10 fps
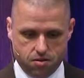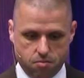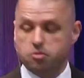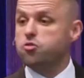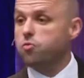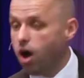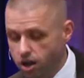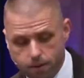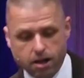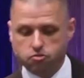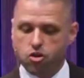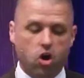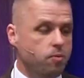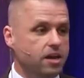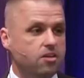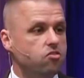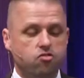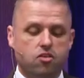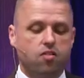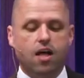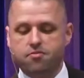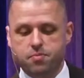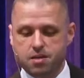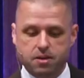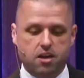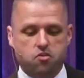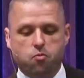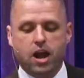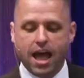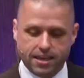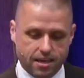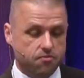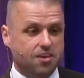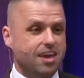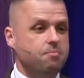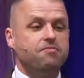But you're wrong about Job. He doesn't just love me because of what I give to him.